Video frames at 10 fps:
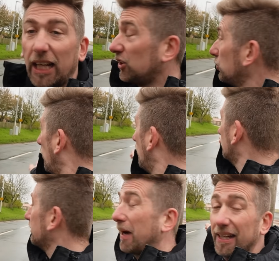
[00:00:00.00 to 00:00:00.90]
I just
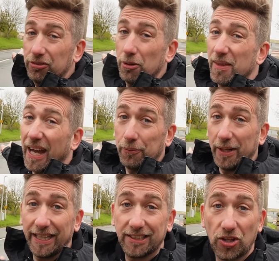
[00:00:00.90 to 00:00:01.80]
walked back from that
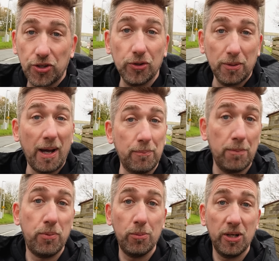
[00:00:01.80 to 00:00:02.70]
way because I thought there might be a
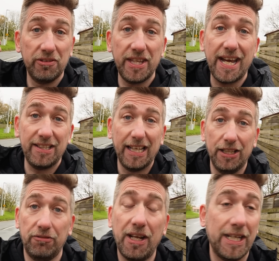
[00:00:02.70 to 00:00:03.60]
pub over there in the
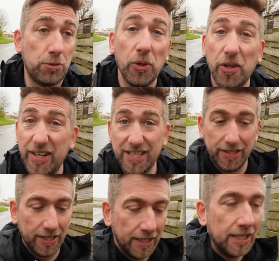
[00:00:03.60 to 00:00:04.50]
little village, but there
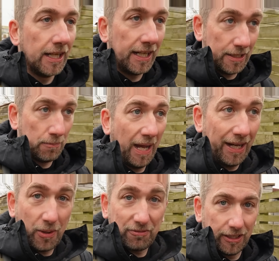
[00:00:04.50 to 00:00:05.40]
isn't.
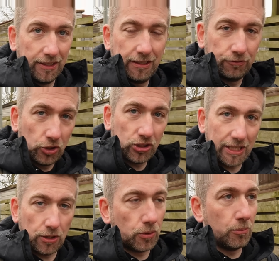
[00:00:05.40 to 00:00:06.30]
However, I've just
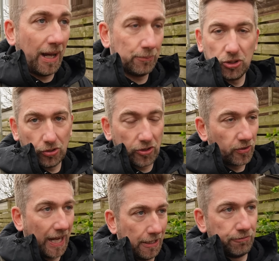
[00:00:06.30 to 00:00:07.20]
checked Google Maps, should have
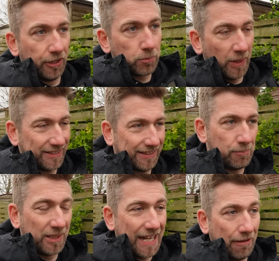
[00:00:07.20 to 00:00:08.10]
done that in the first place because
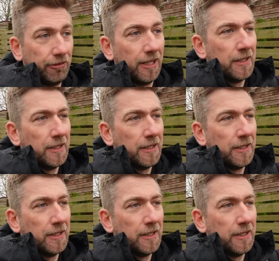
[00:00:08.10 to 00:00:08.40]
I'm a div.